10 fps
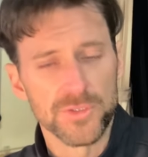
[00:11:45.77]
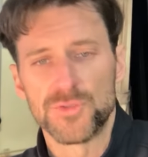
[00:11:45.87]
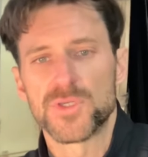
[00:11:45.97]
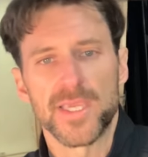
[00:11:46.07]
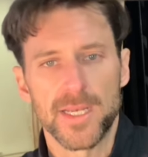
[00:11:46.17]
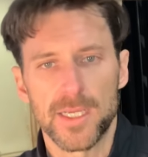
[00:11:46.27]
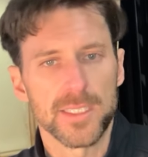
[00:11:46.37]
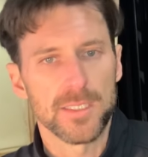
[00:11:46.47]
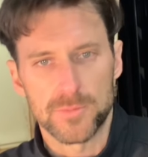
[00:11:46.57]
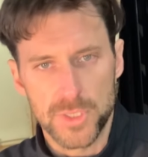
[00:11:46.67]
You cannot
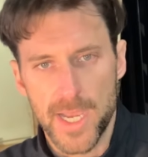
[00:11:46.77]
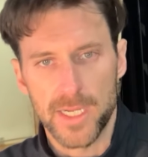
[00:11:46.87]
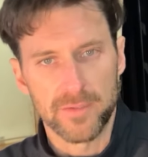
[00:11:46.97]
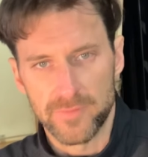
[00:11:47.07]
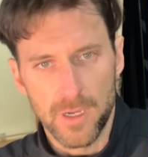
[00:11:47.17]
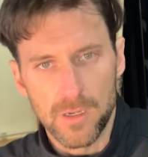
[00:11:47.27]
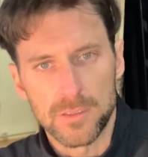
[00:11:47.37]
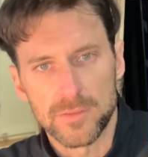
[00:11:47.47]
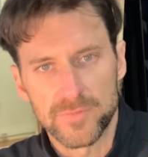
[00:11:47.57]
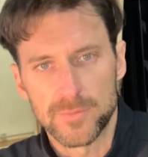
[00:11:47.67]
keep track of
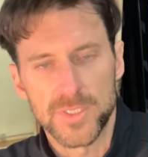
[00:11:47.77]
all of them.